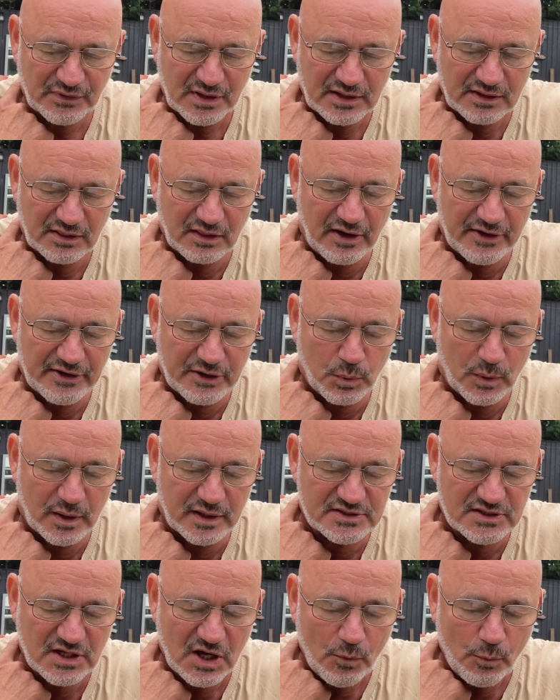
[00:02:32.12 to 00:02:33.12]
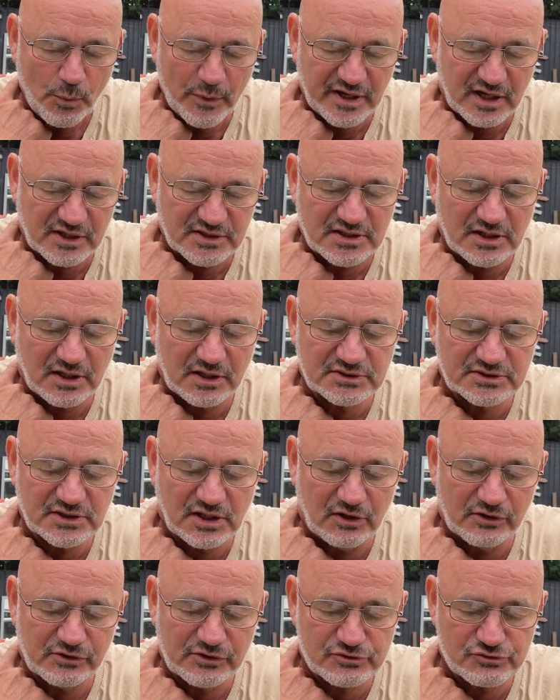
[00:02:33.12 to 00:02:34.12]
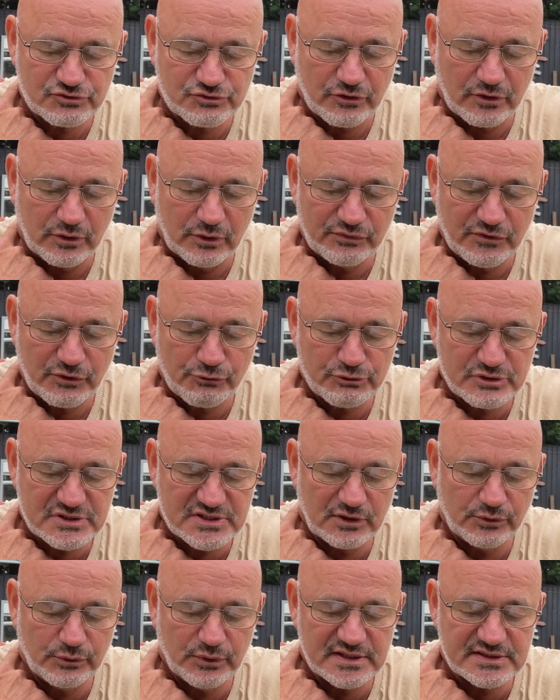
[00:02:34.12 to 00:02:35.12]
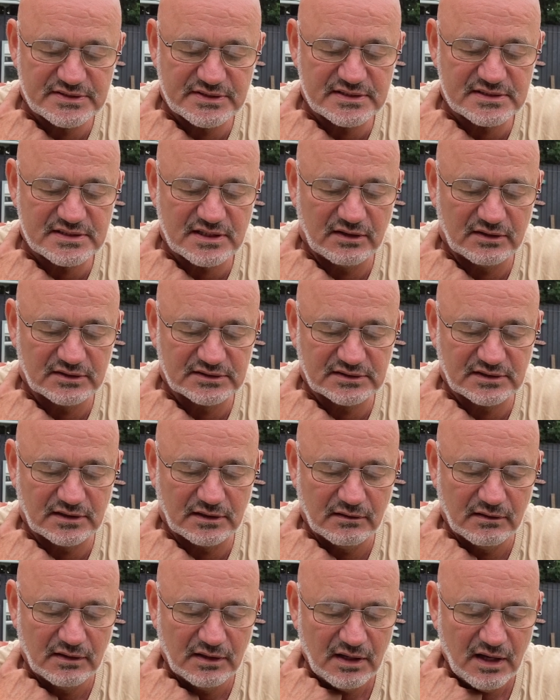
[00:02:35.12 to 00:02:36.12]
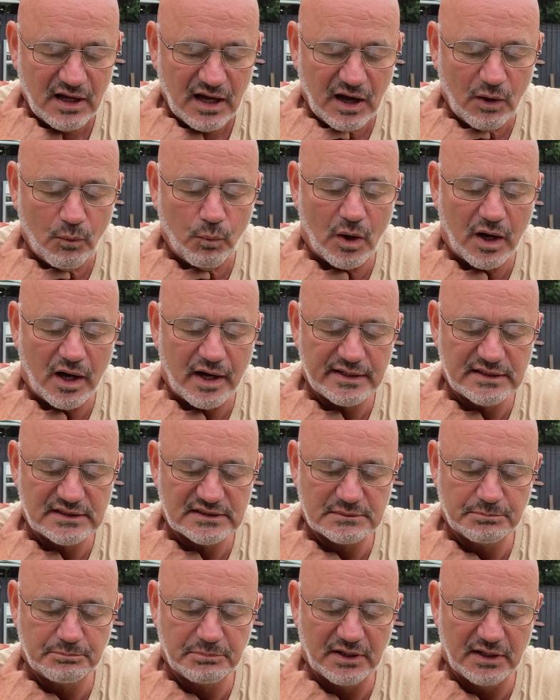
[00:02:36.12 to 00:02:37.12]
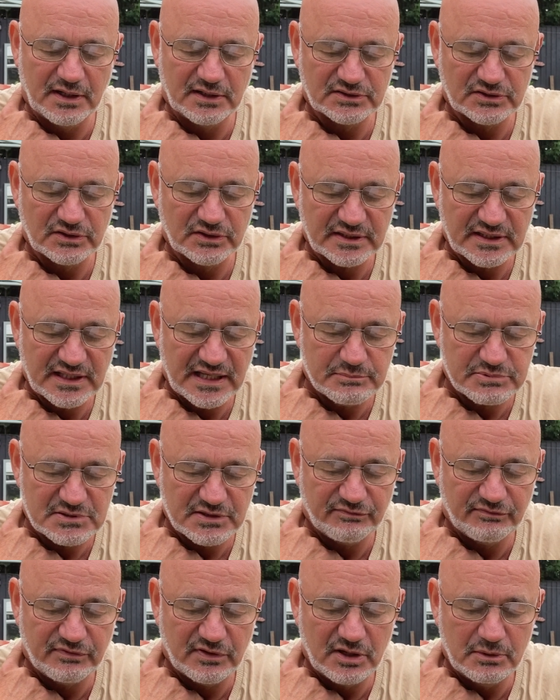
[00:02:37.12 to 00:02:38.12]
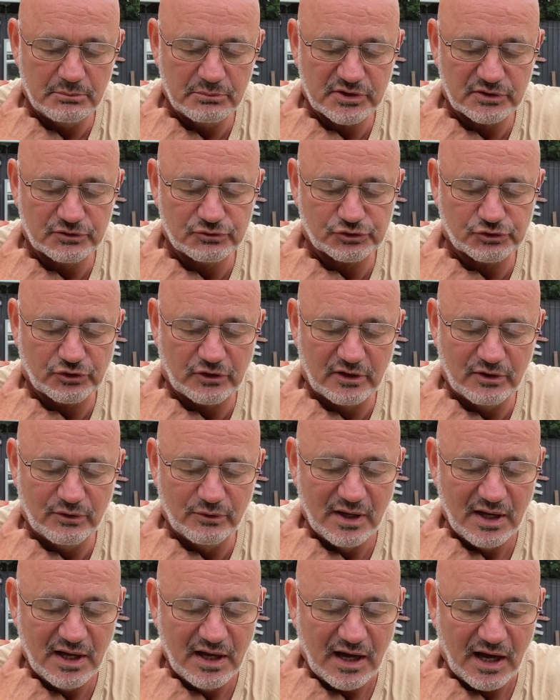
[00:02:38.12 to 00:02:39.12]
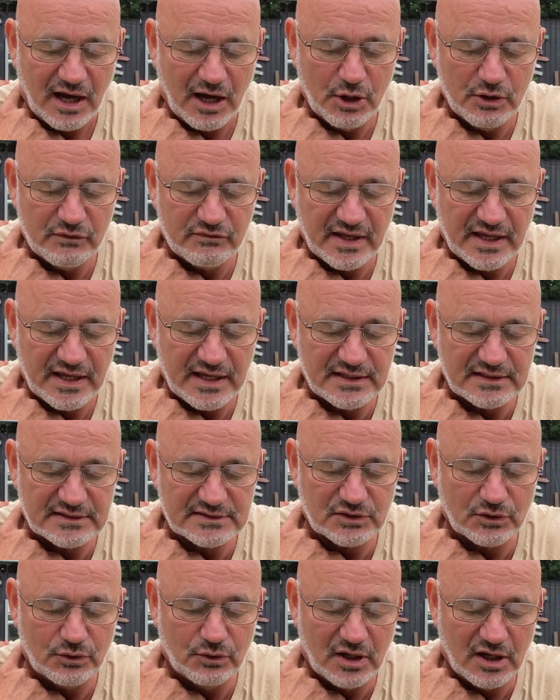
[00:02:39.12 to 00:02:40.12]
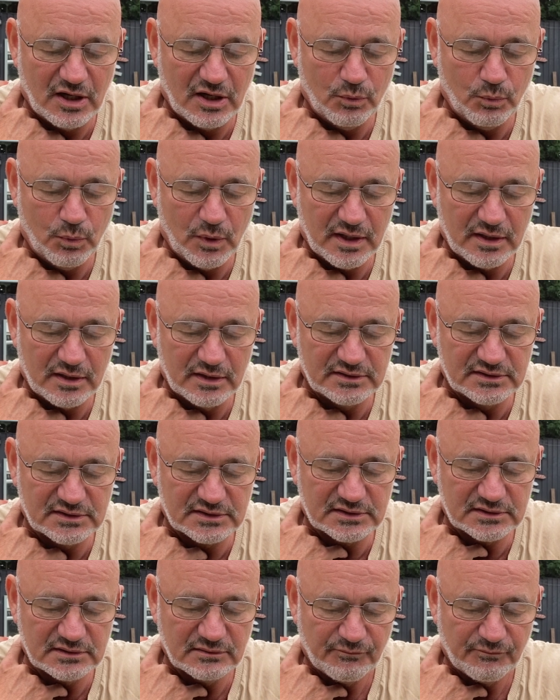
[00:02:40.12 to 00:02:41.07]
Likewise, when our tongues are uncontrolled, the result is disaster. A wise person keeps a firm control over his or her words.